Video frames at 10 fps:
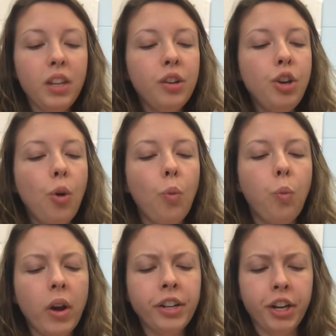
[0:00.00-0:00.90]
No
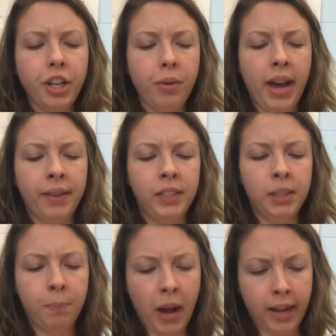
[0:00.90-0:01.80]
wonder you have
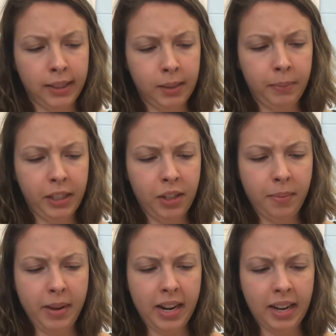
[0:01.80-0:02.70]
spots, Mr.
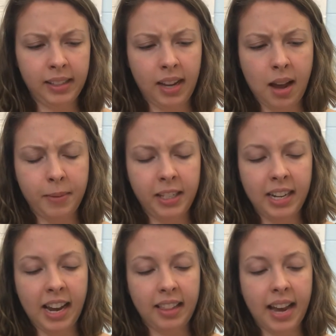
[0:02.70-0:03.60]
Midas commented
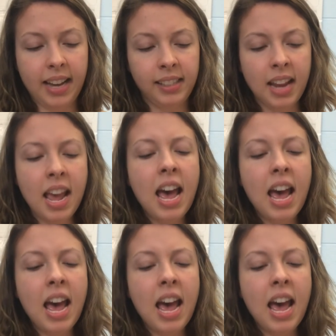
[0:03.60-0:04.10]
at last.